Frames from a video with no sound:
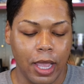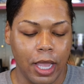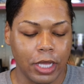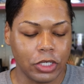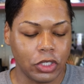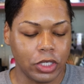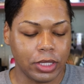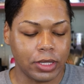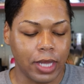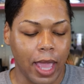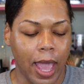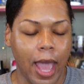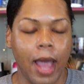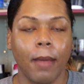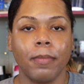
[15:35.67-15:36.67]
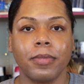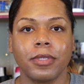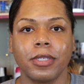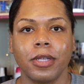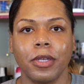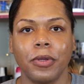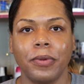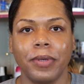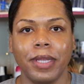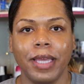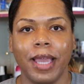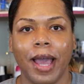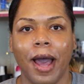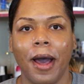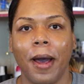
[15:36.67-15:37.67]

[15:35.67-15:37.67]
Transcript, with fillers: it's just absolutely